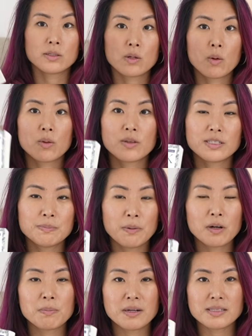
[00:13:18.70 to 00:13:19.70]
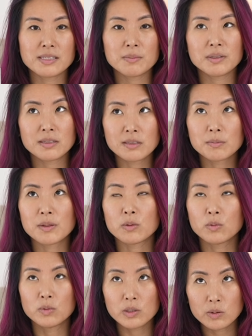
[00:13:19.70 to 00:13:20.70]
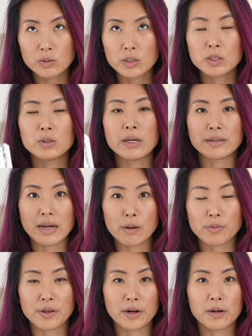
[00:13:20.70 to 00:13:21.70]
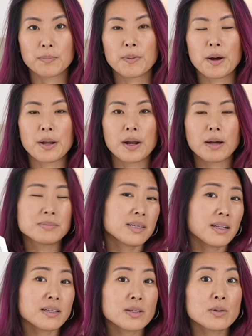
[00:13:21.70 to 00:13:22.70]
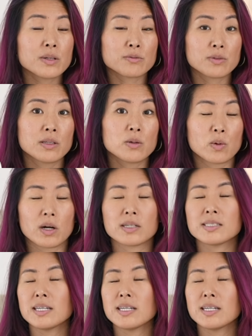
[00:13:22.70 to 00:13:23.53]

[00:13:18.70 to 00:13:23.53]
So this book might seem a little bit woo-woo and out there, but I'm telling you, it really works.